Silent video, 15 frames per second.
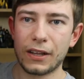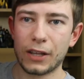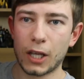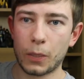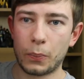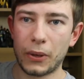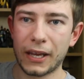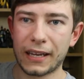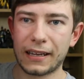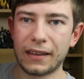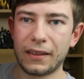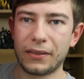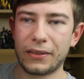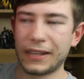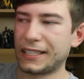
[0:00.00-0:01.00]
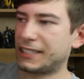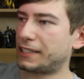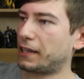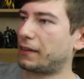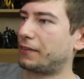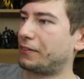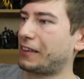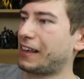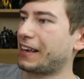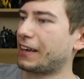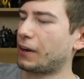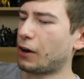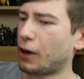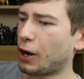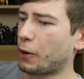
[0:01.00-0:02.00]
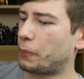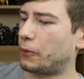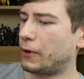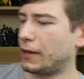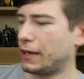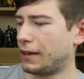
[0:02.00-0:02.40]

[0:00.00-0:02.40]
you pick this thing up.